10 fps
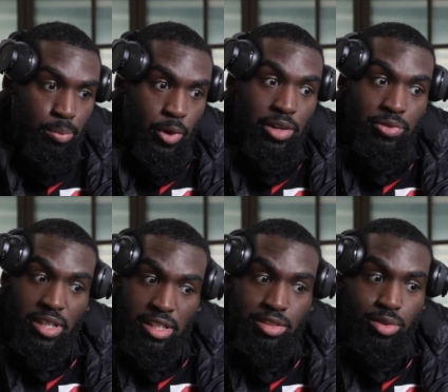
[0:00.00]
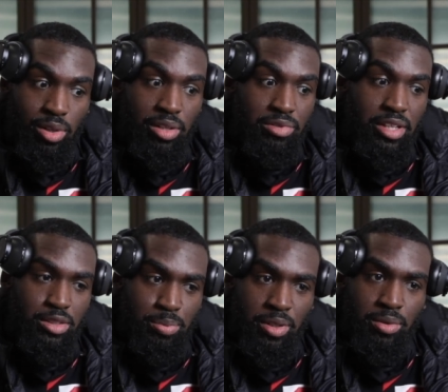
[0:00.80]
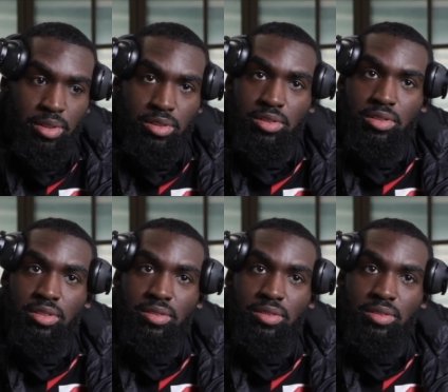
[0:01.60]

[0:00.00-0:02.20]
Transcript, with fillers: But if it is your lived experience,